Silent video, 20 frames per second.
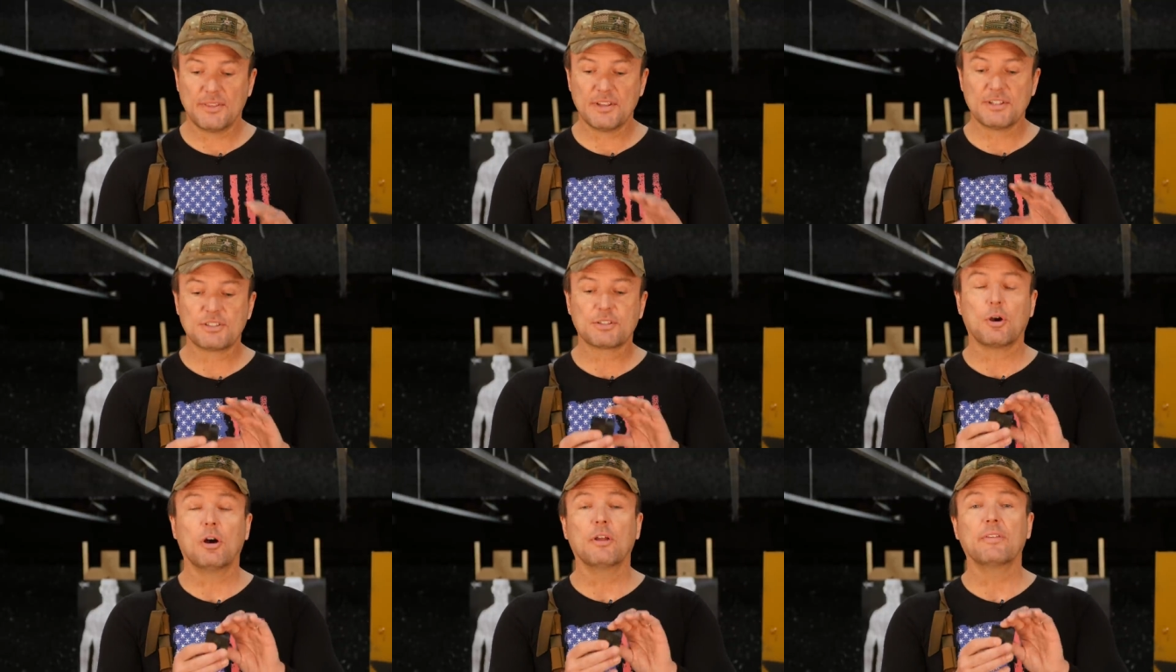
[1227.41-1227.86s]
This
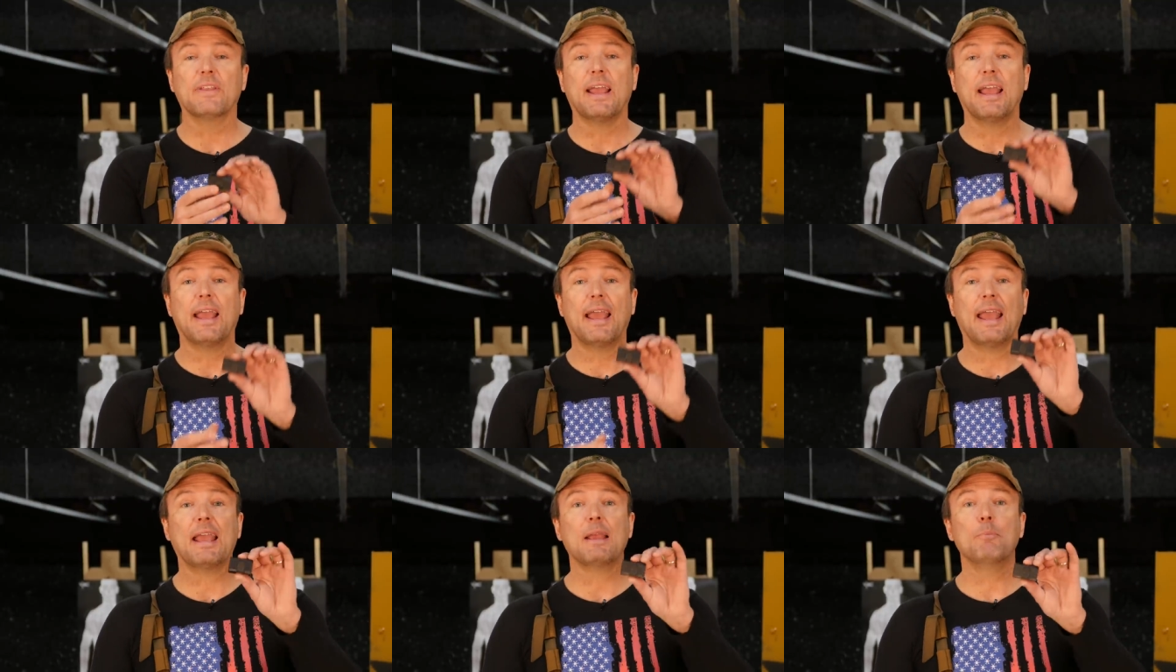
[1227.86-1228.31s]
is called the
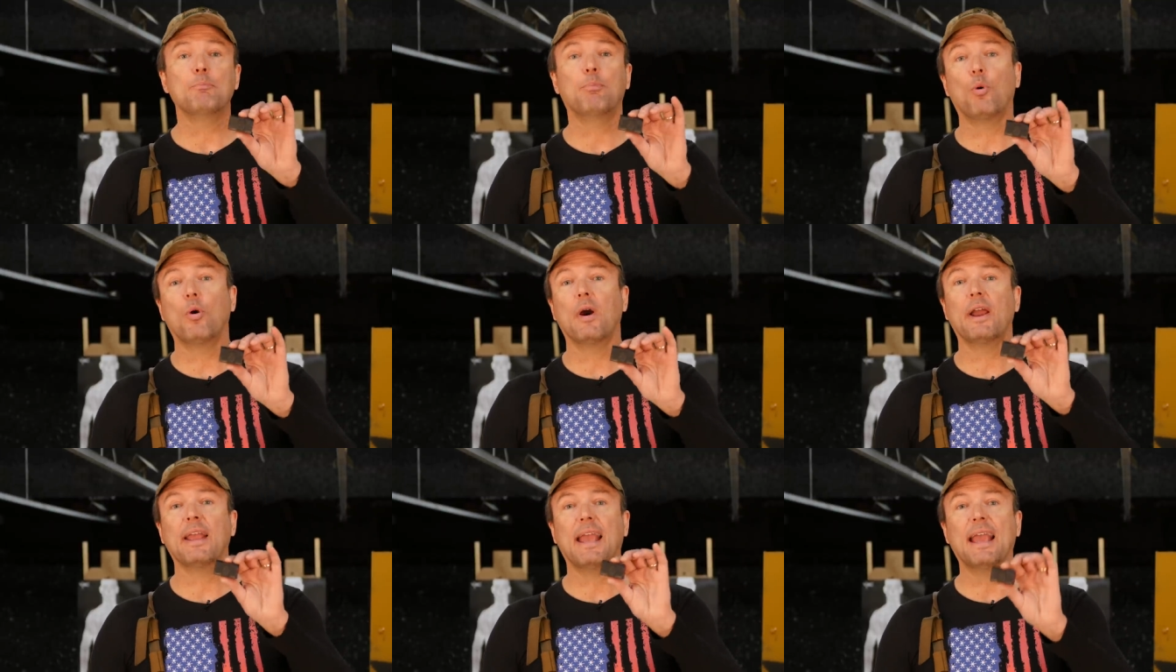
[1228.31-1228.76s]

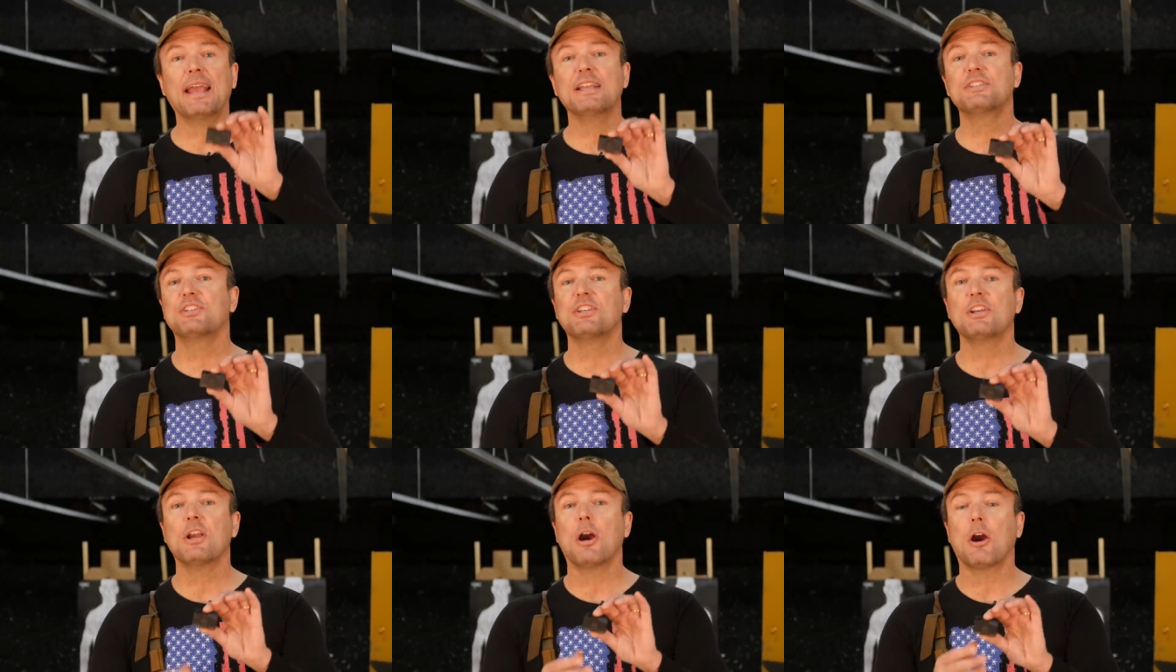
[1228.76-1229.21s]
Aimpoint
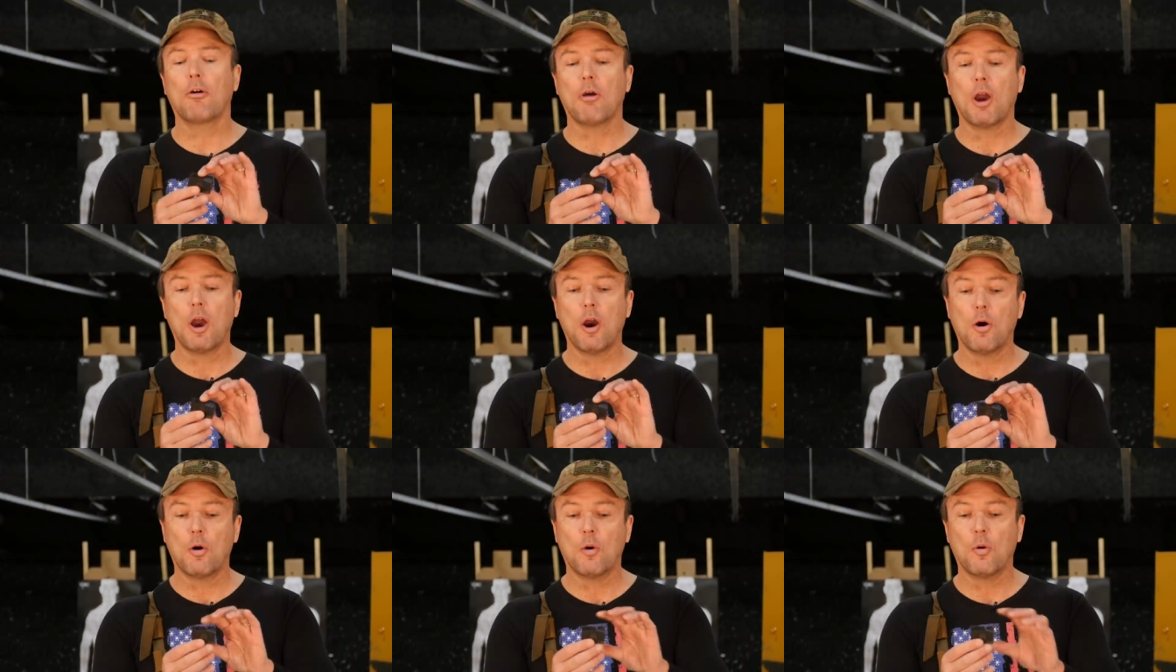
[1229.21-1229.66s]

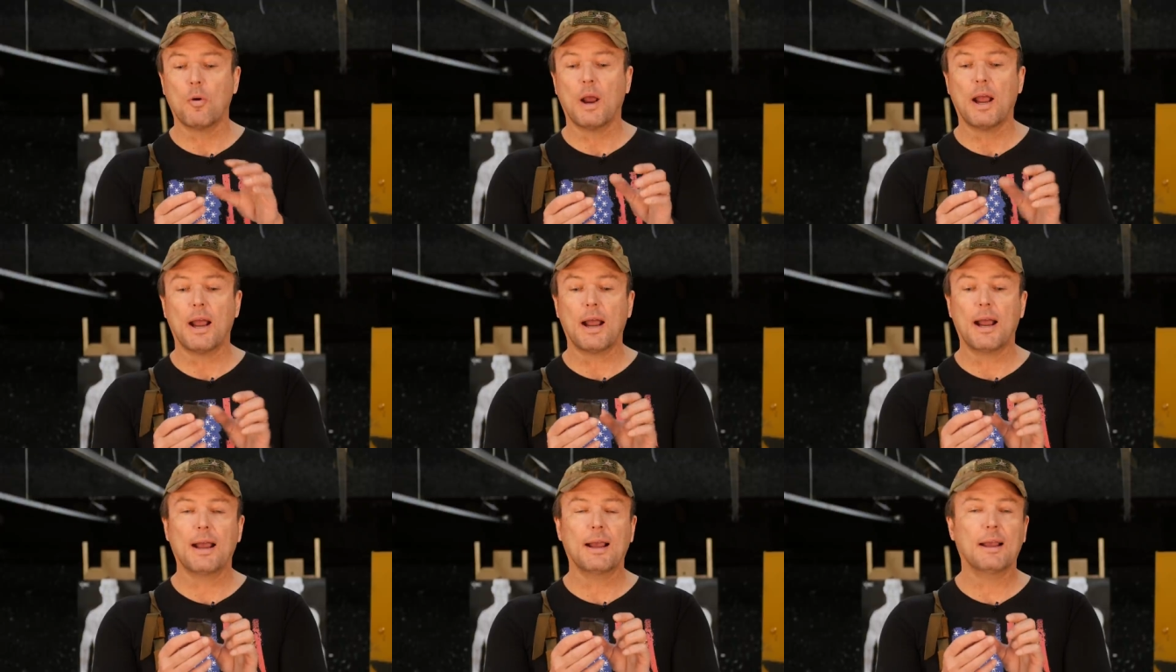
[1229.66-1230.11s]
ACRO,
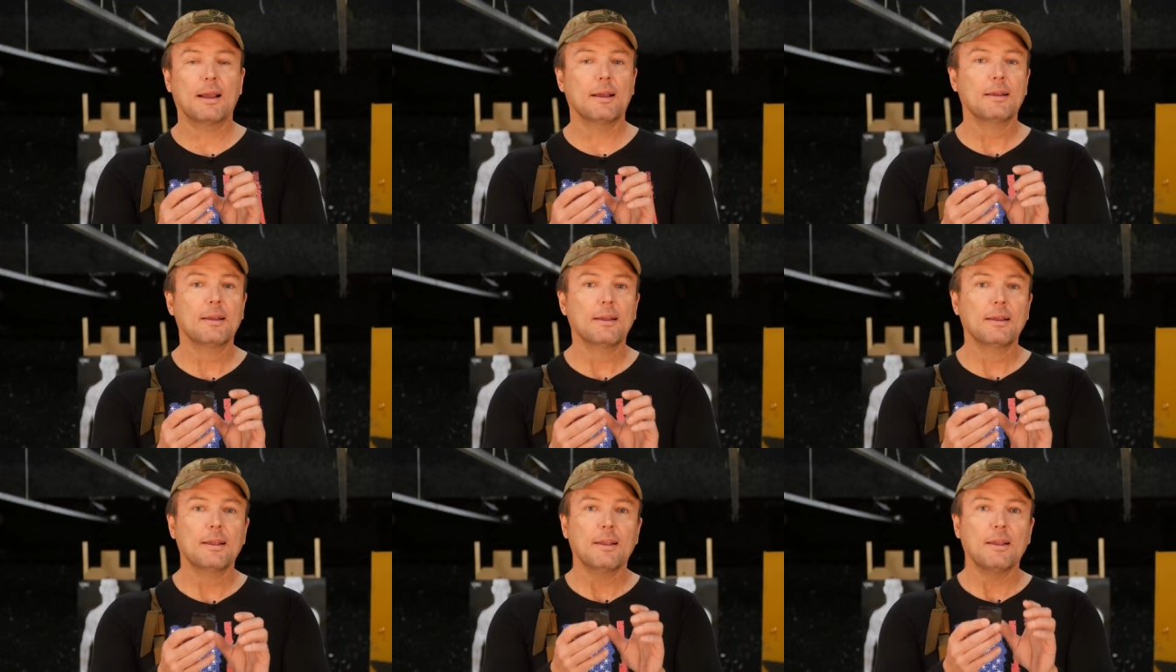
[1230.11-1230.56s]
uh,
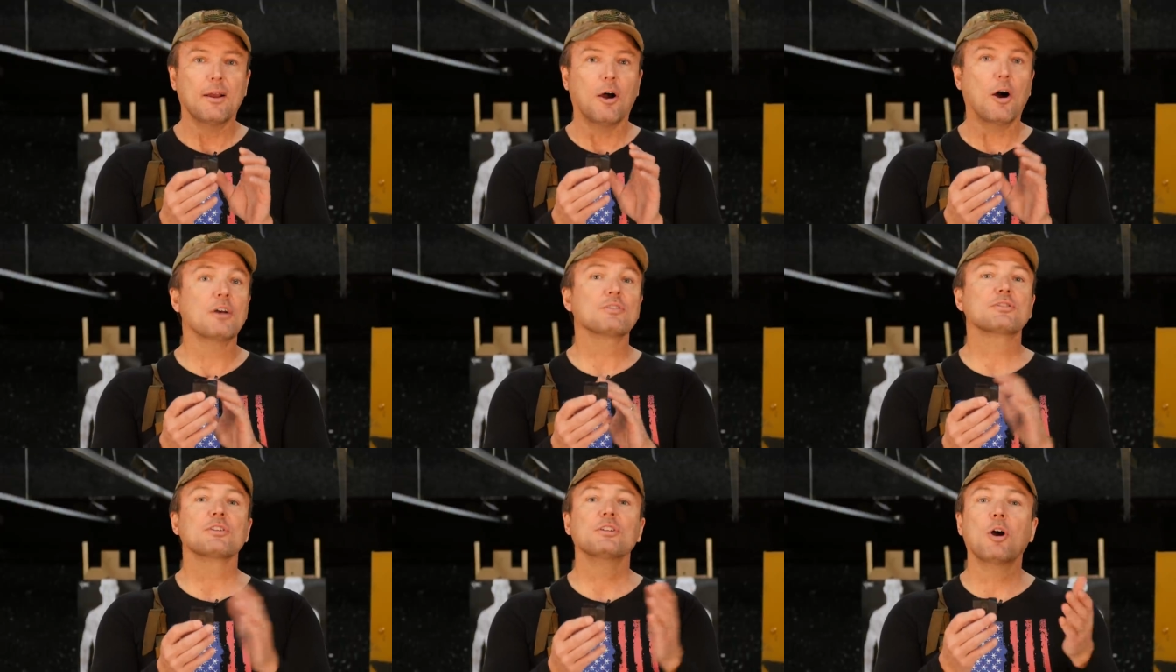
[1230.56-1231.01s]

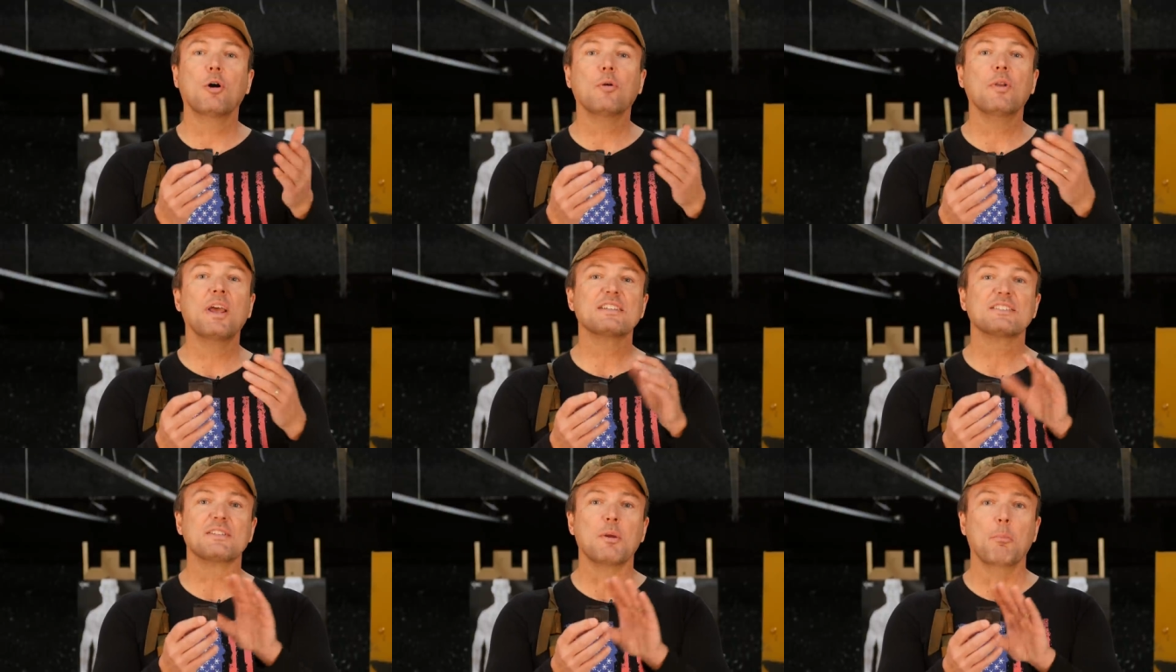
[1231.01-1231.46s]
also known
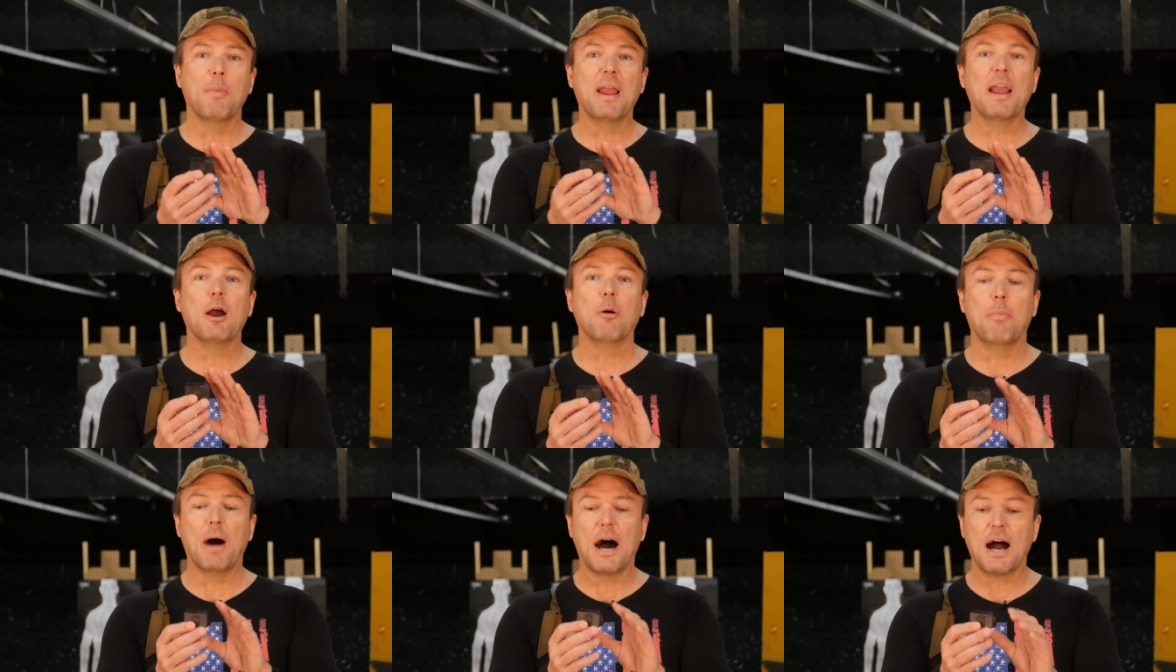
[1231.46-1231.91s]
as the
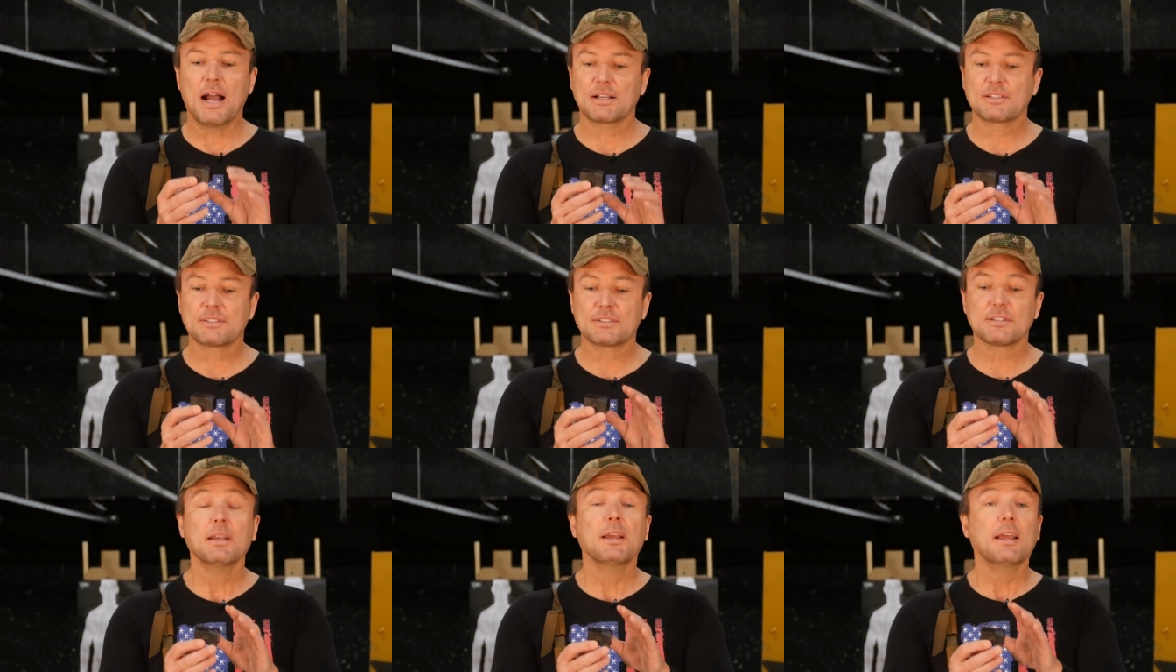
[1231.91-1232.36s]

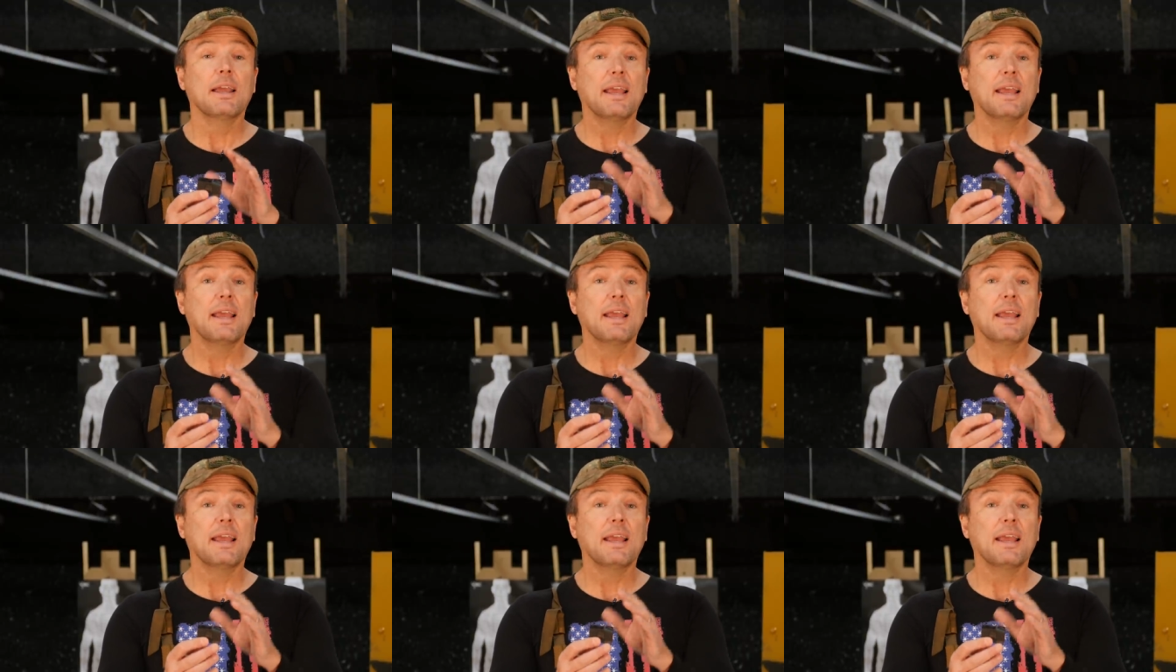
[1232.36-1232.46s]
mailbox.